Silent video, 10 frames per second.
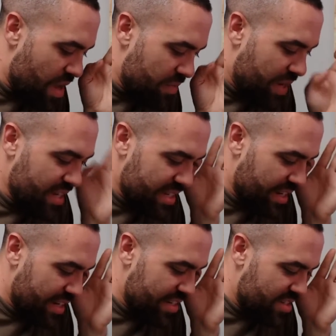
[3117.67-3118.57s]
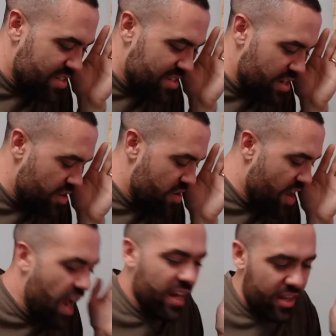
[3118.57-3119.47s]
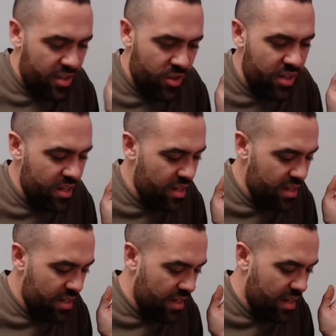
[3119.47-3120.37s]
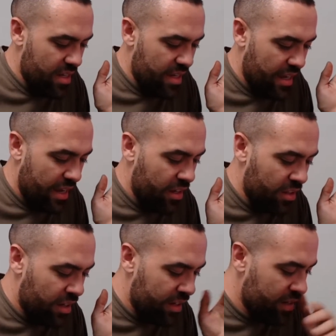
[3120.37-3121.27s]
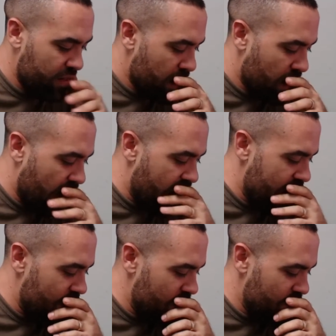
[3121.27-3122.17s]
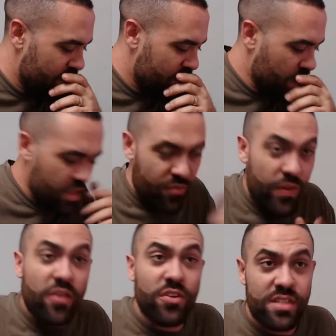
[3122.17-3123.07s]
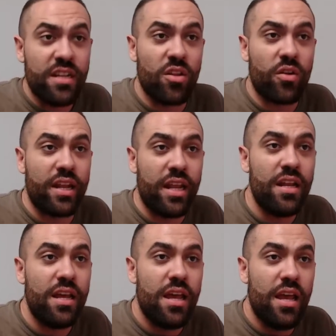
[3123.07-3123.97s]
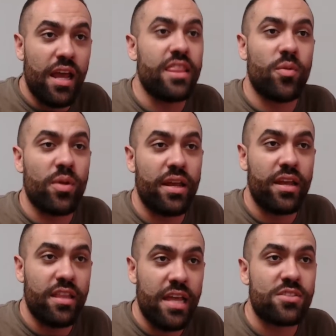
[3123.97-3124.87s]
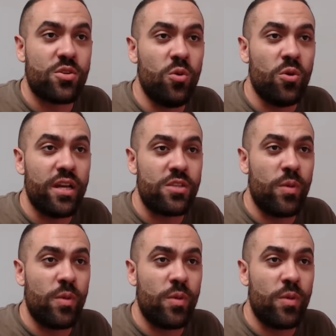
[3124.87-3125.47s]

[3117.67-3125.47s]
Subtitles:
Because it is just not a good analog. And the founders did look at it and they were like, that's cool, it's